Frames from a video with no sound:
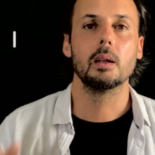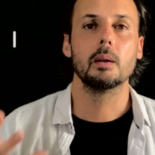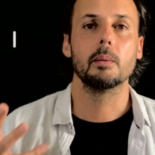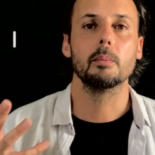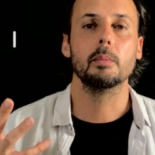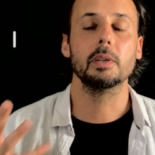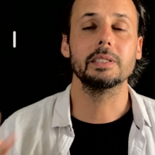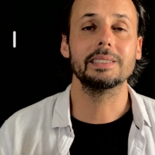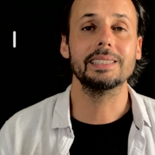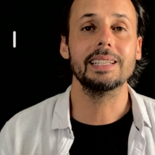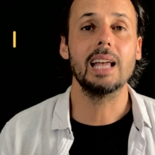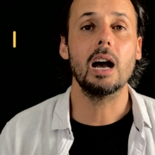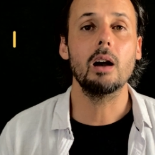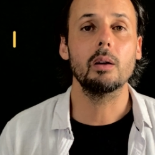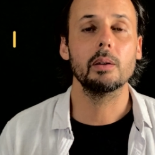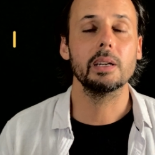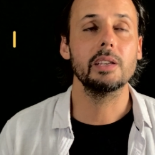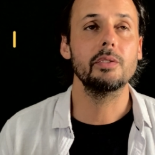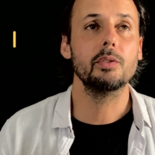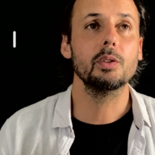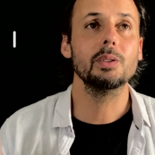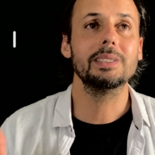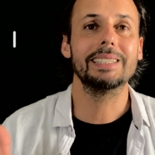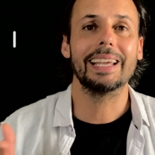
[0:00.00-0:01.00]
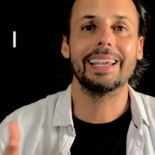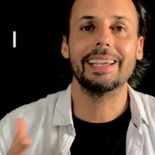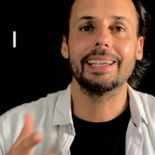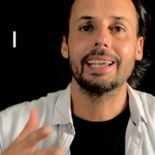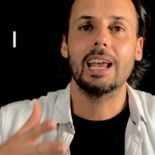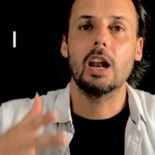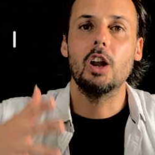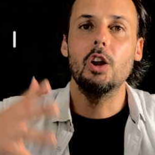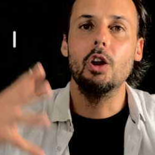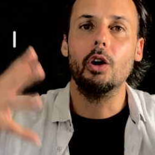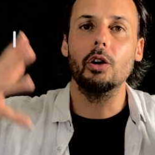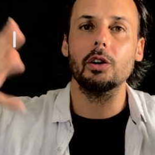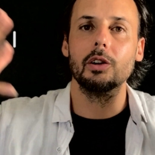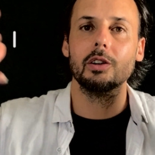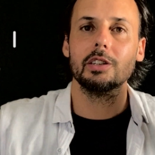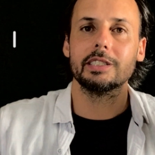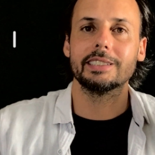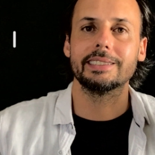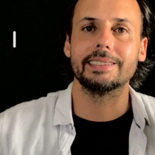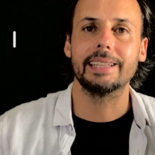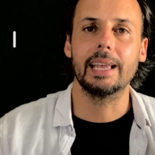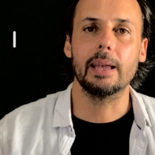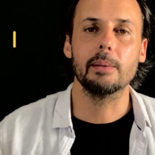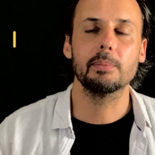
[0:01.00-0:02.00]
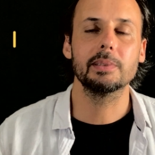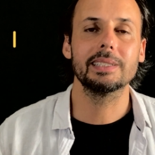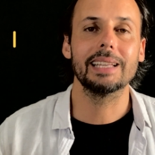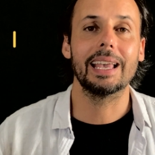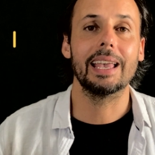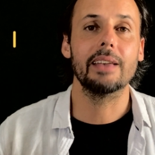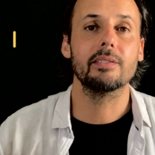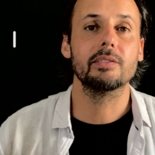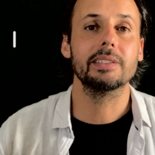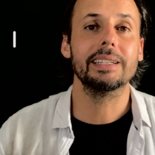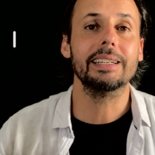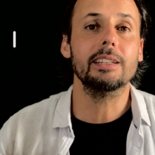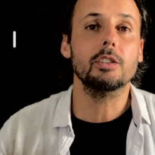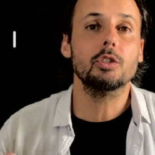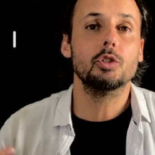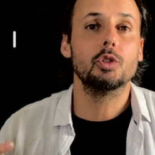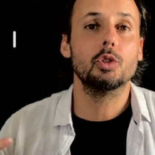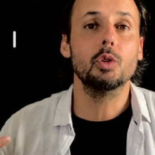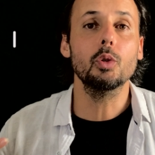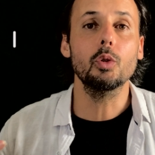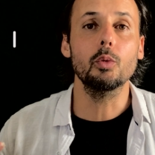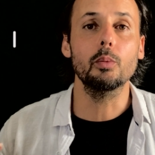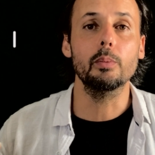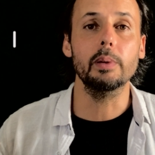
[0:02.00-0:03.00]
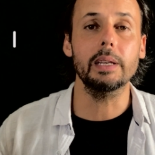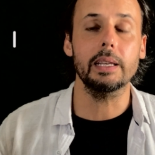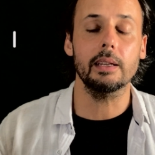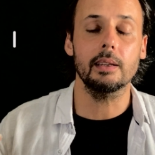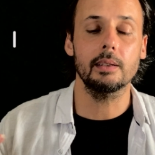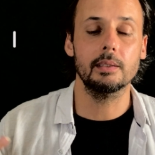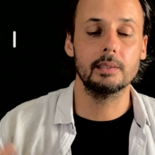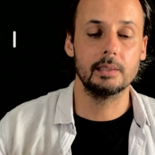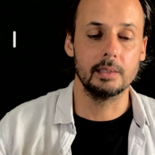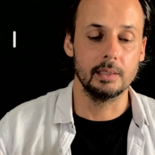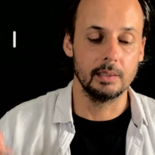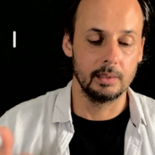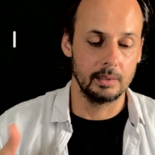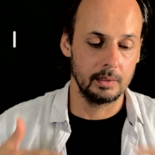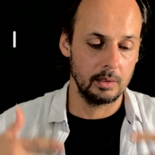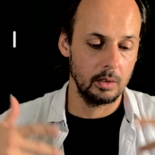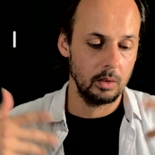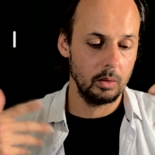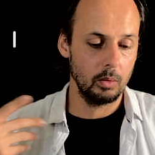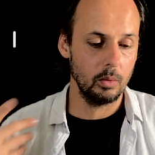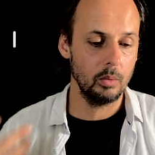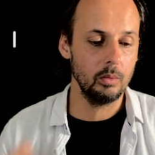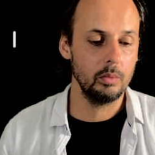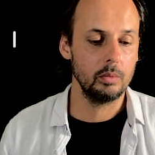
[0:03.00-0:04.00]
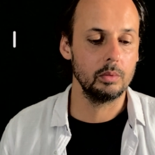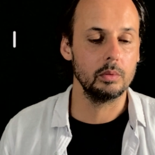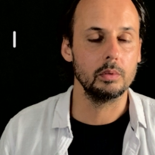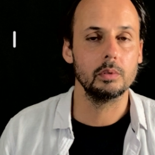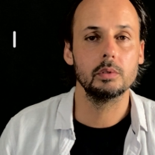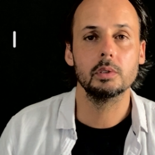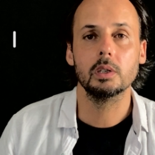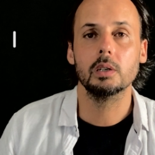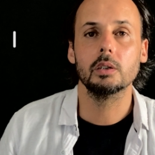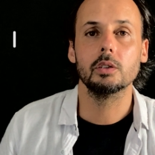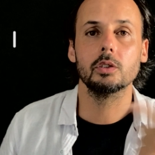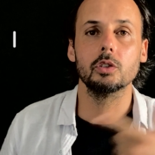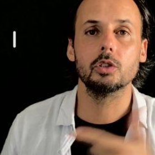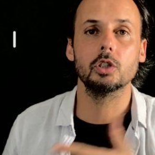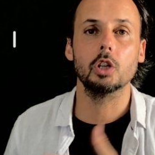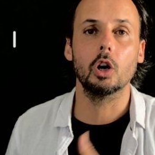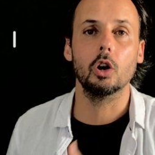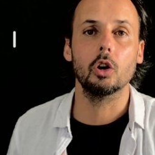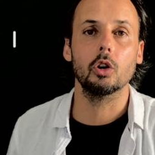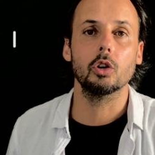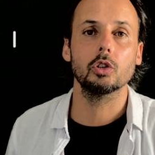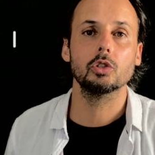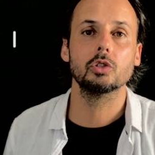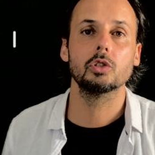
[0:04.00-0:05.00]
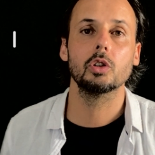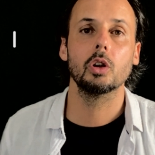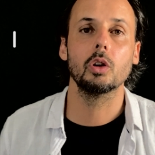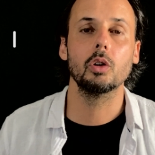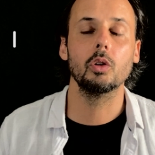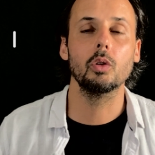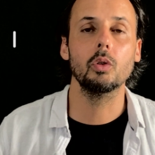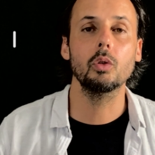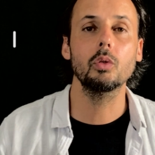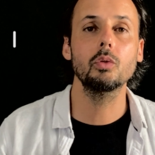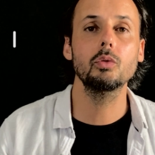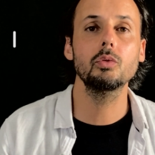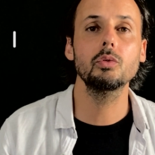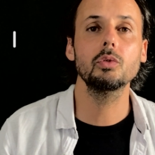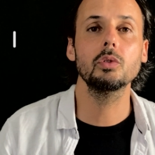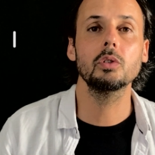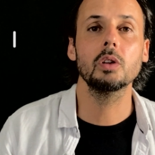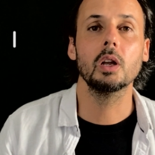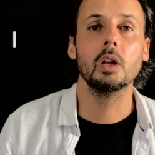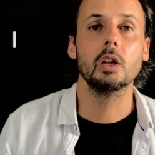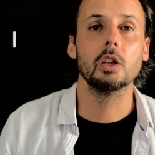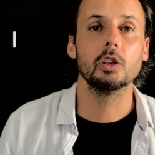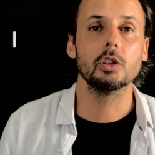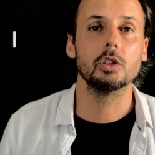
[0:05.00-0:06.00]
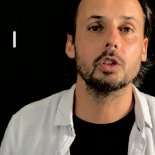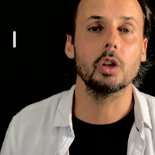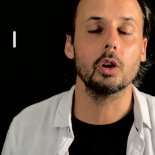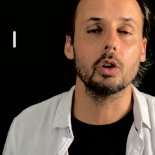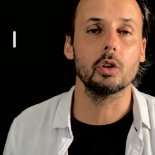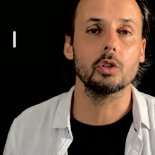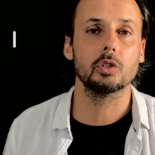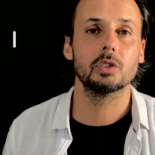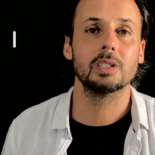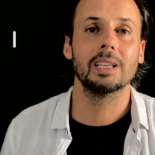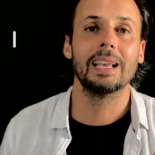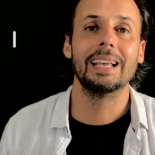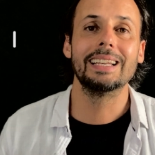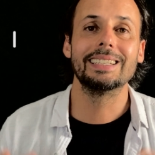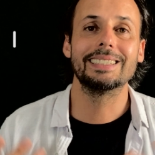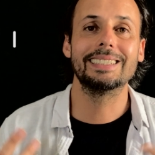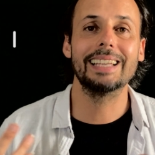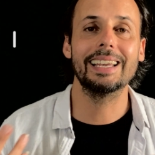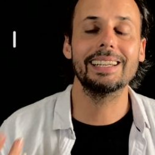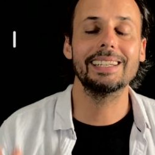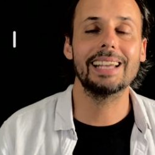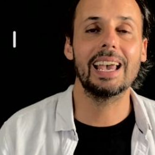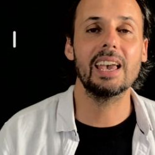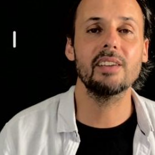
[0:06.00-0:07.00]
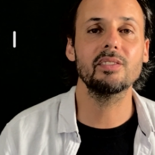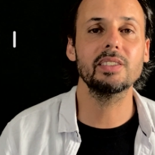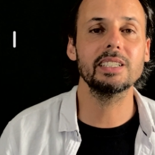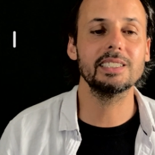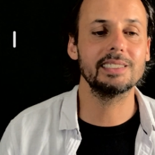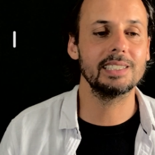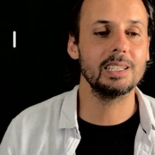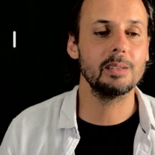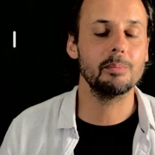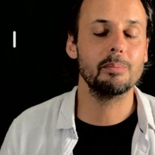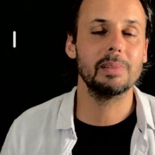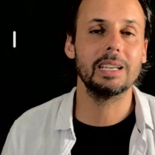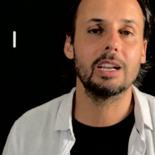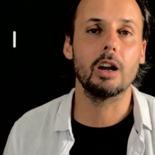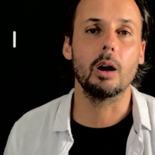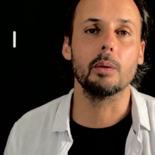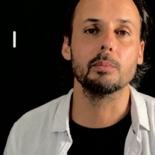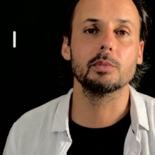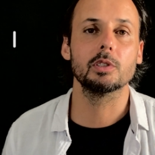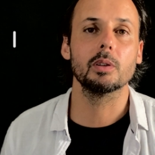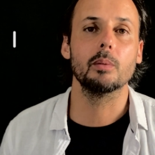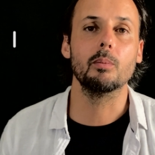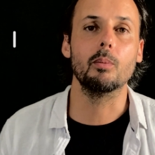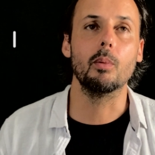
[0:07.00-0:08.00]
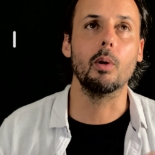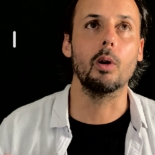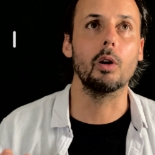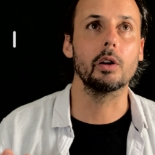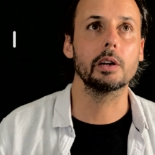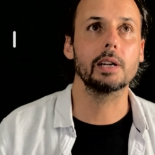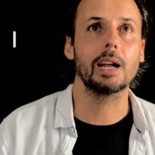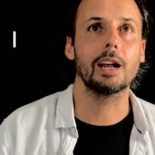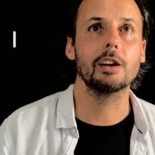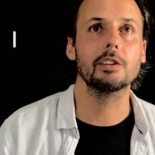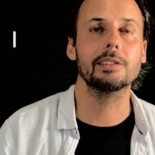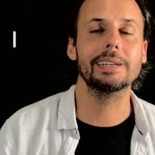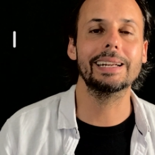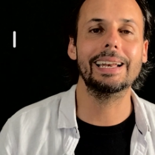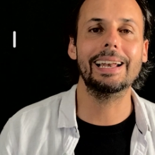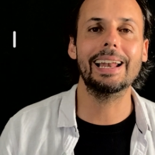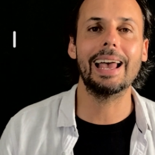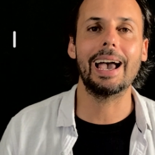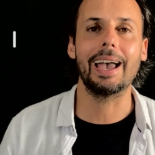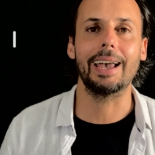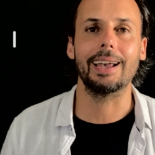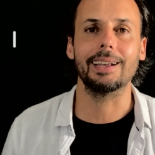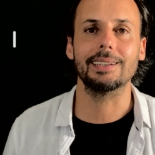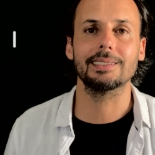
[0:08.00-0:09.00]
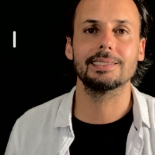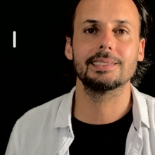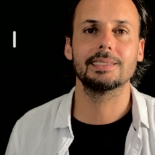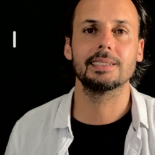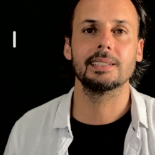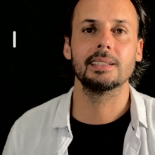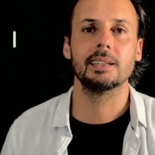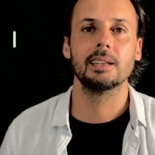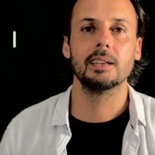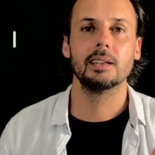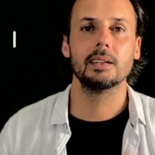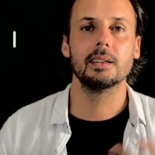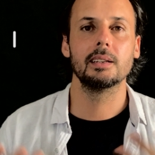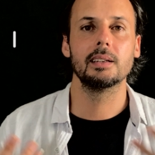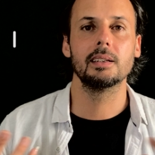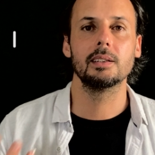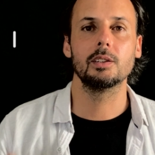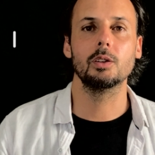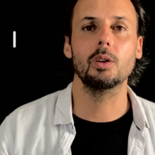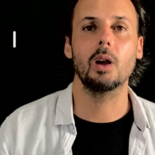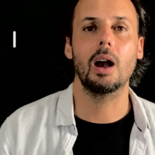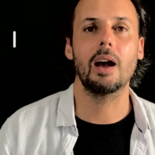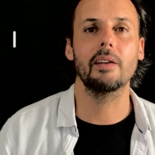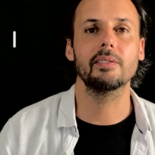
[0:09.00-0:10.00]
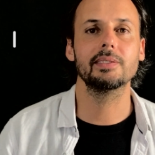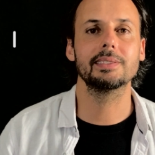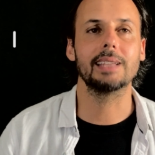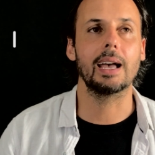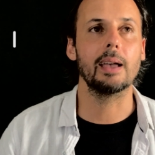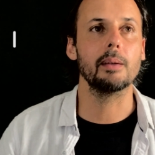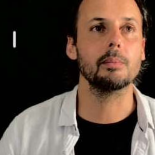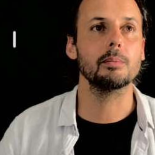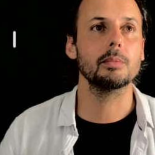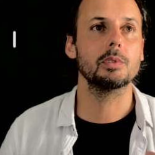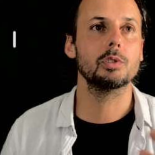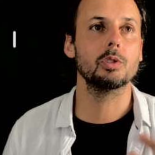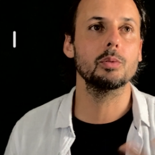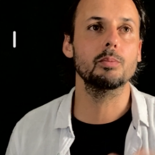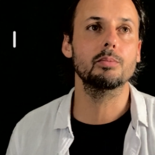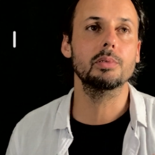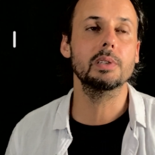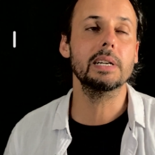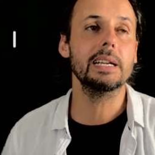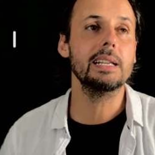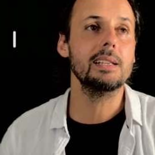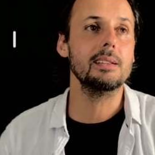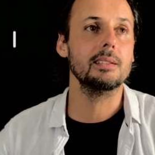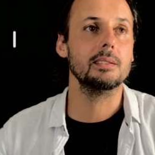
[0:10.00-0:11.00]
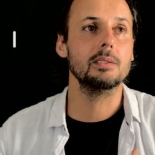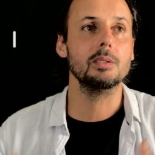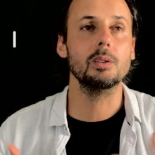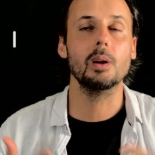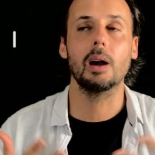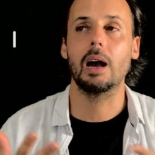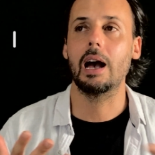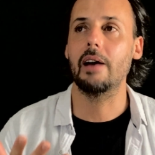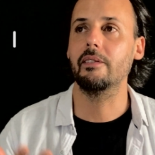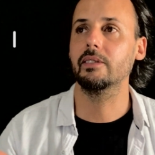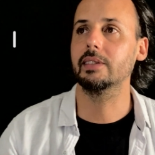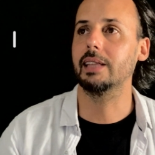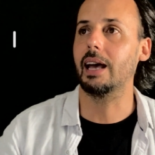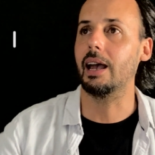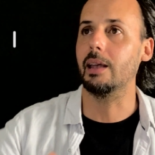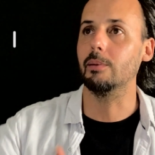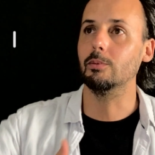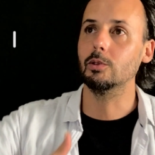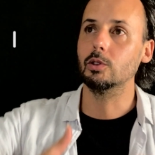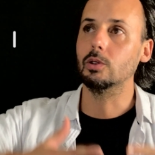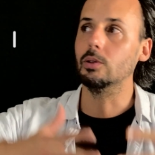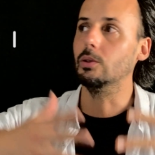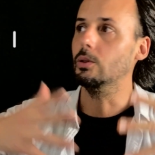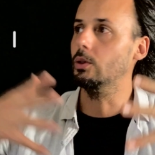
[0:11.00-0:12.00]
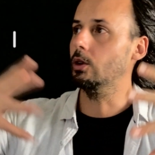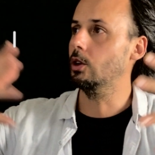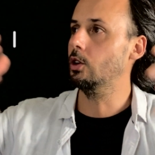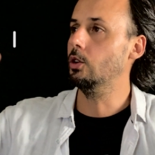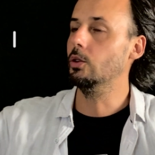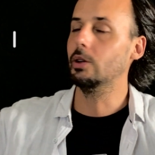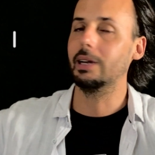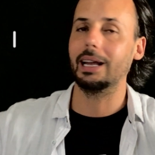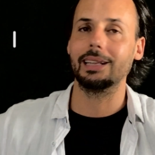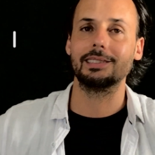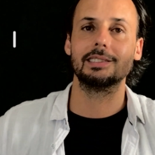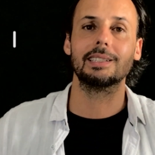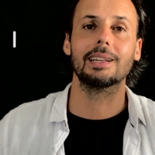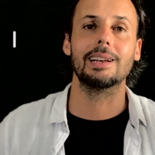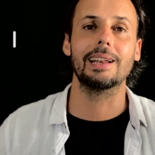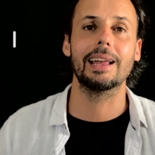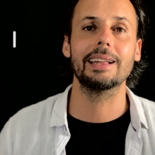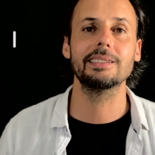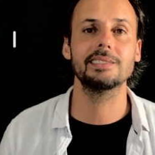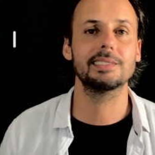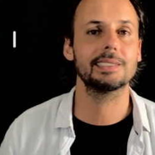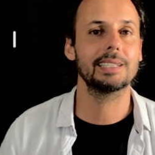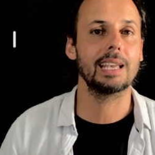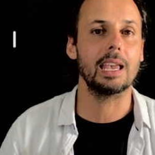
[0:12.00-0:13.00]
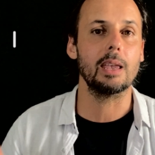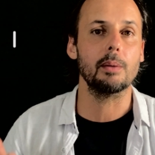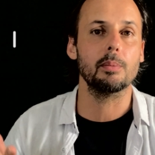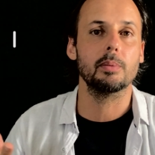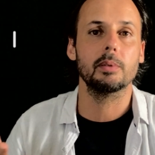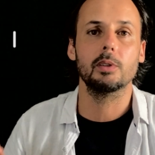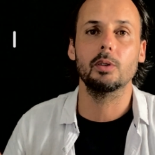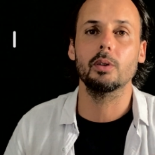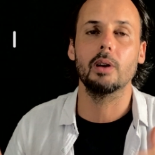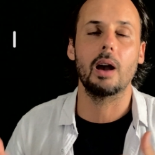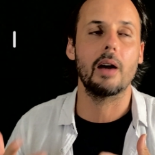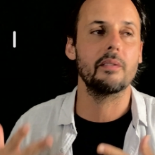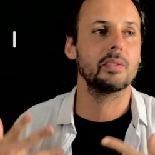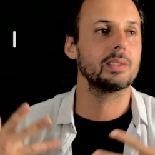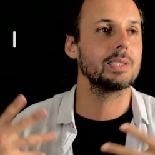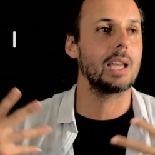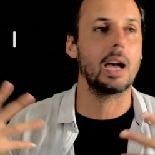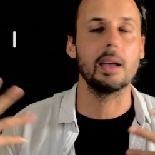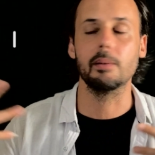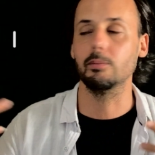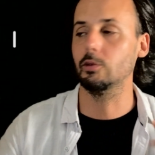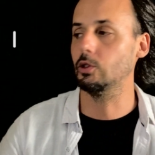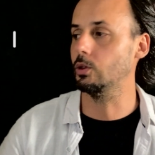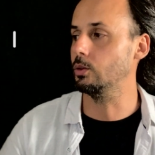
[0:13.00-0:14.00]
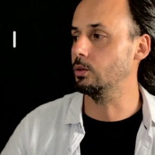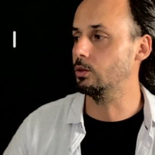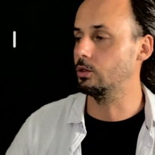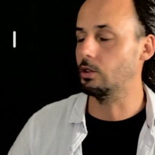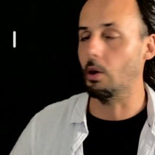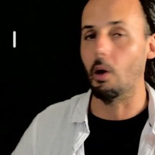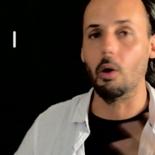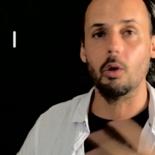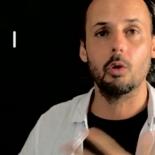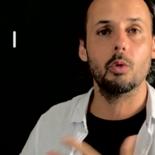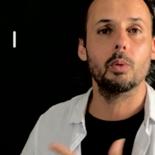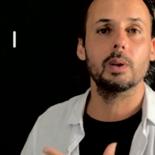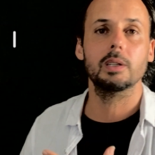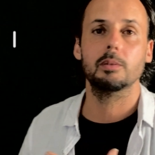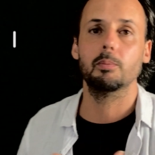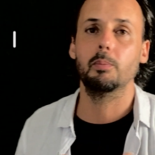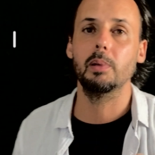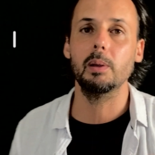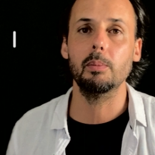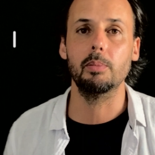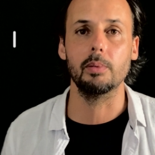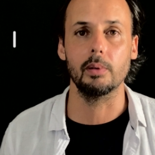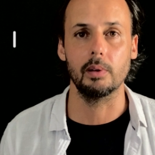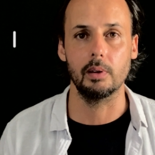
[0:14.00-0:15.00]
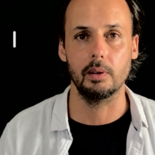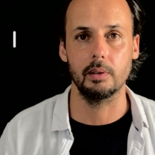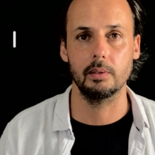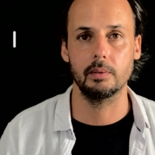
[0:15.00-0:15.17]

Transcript: But now if you take longer steps every 2 beats, 1, 2, 1, 2, then everything becomes more relaxed. You have time to breathe, you have time to look at the landscape, you have time to talk with people.